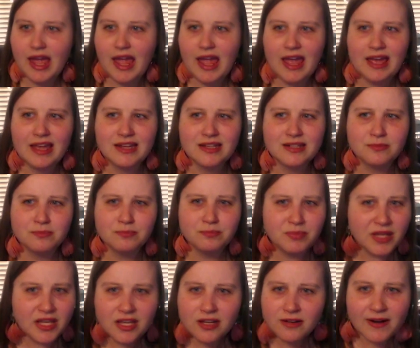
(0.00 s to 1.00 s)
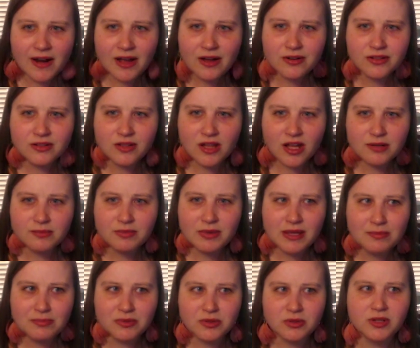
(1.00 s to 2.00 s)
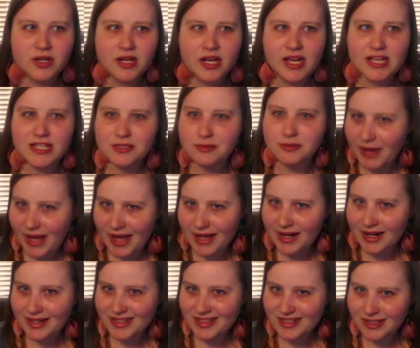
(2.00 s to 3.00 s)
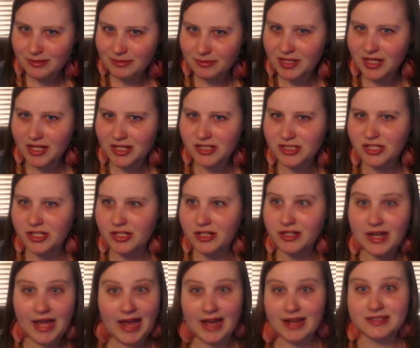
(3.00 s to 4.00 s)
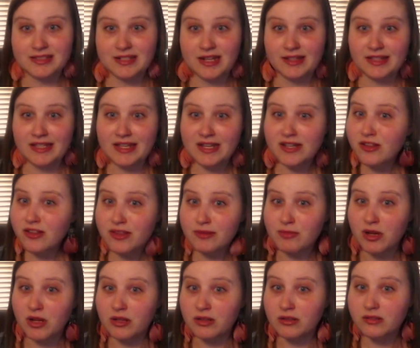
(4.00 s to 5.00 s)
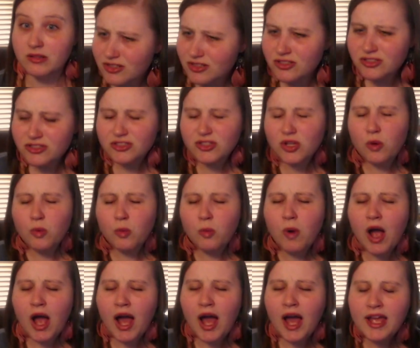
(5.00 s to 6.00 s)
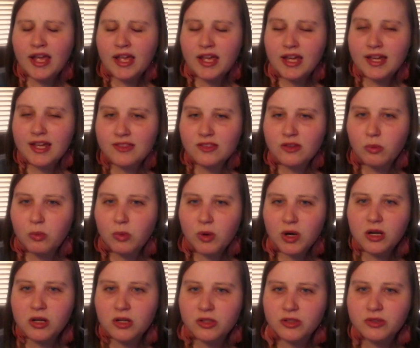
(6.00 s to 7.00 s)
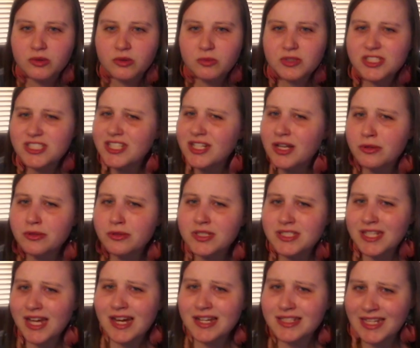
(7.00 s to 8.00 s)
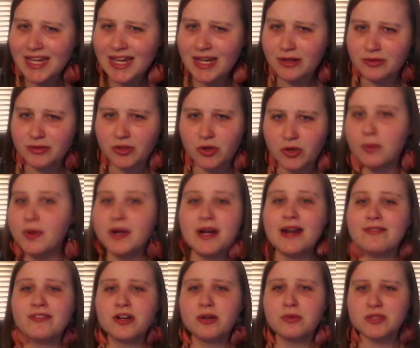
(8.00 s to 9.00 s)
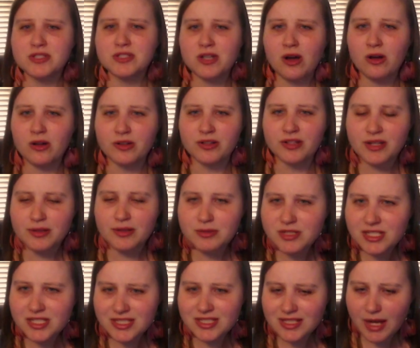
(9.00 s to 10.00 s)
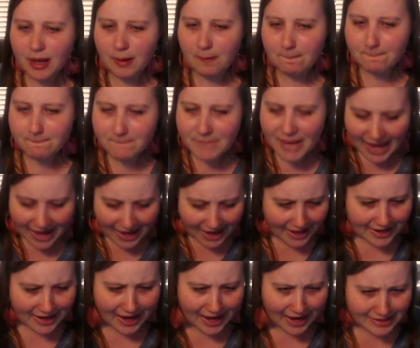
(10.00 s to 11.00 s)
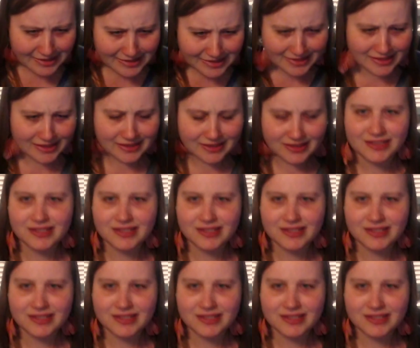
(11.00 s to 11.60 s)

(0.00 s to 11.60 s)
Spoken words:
And being around a lot of people is a bad idea because she could accidentally kill them all. So why in the world would she go to Tech Town or whatever it was called? It was just a bad idea.